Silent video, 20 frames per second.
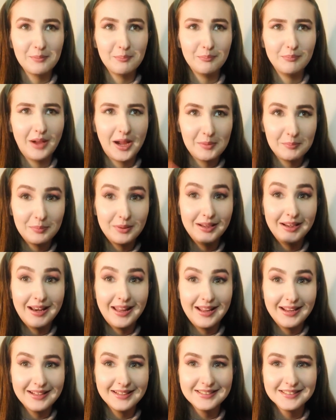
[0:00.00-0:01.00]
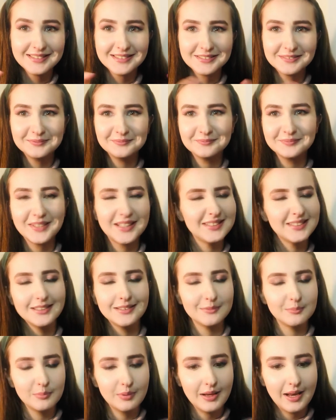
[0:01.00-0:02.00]
I played. I
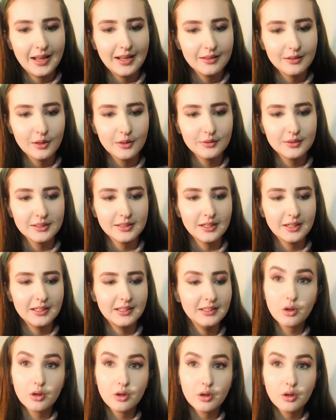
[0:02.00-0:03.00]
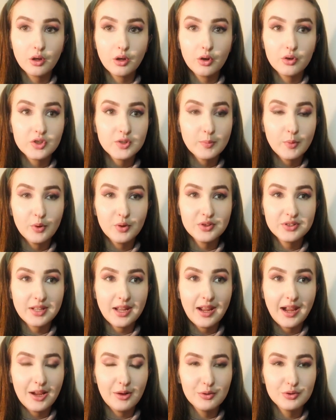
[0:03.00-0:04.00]
didn't play though, did I? On sports
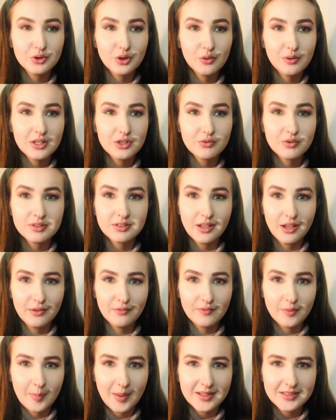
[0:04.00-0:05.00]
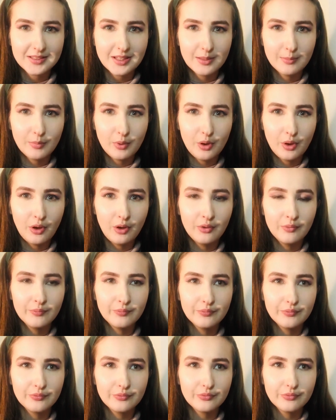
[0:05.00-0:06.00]
day I was always reserved for basketball.
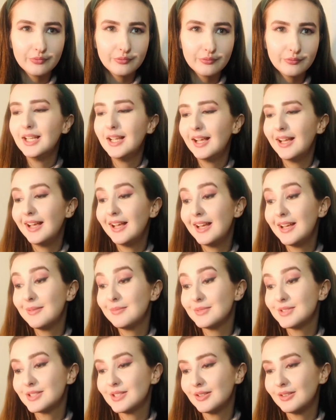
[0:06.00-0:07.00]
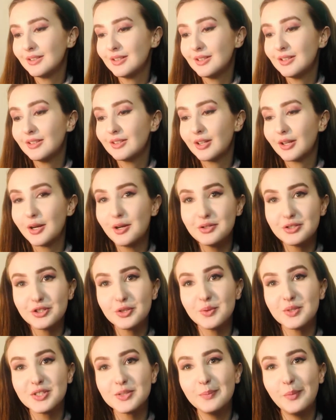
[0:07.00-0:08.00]
So the closest to
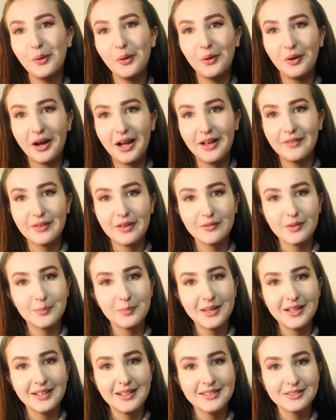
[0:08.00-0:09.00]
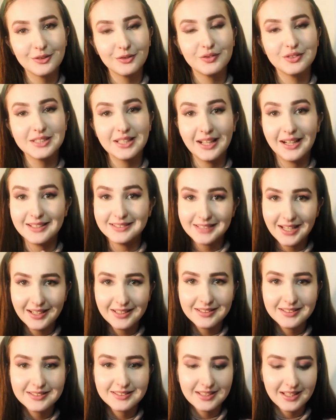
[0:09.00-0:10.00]
a sport I've ever been is obviously I
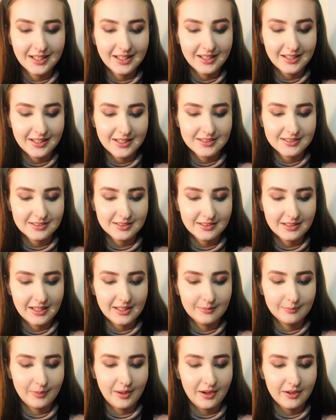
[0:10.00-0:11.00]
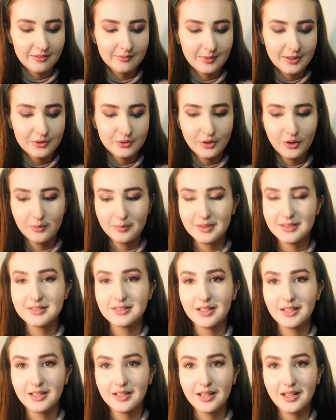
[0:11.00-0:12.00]
dance. That's like part of my job
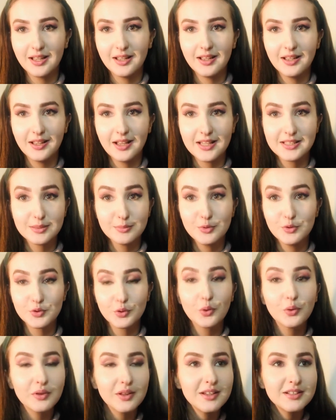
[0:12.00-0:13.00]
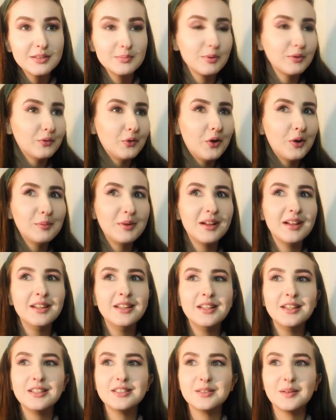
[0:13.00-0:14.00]
as a musical theatre performer.
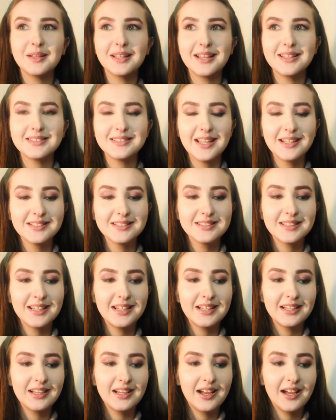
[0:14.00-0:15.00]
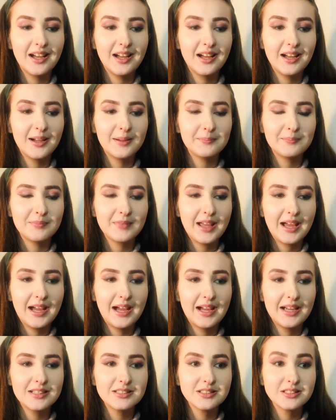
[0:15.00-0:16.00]
So I guess dancing
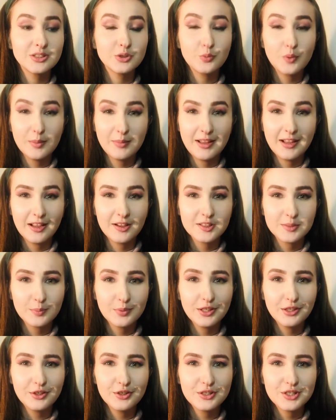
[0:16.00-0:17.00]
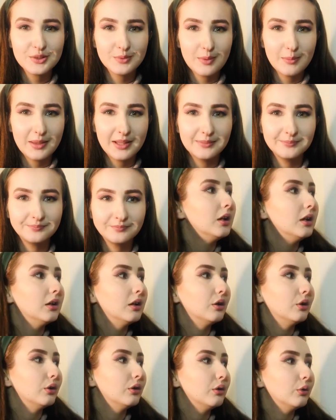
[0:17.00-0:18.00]
and swimming. I was a pretty good swimmer.
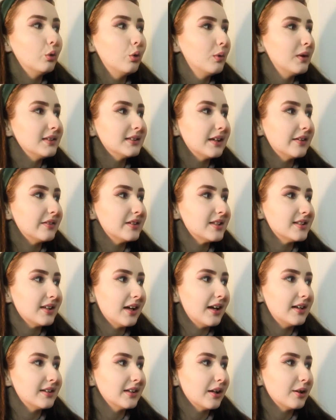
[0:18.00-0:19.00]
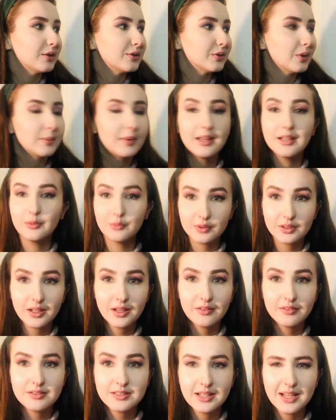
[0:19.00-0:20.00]
Always have a desire to go swimming. Would
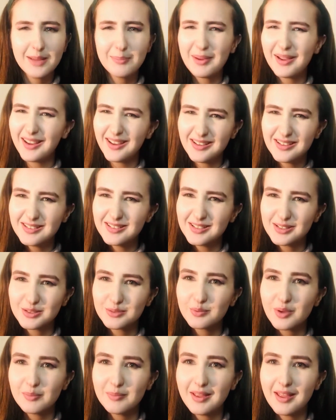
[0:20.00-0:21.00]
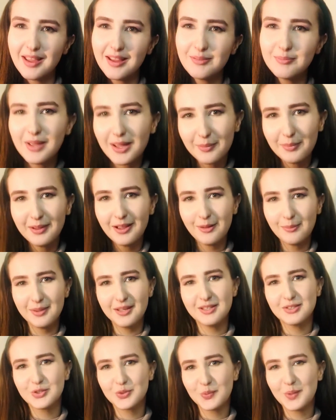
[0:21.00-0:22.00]
love to get back into swimming. Maybe I'll be
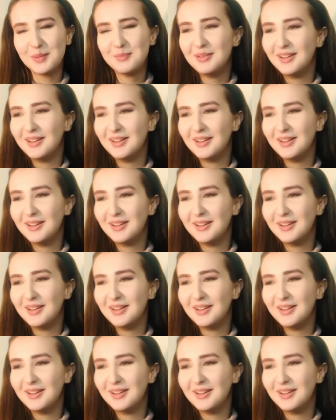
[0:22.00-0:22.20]
a swimmer.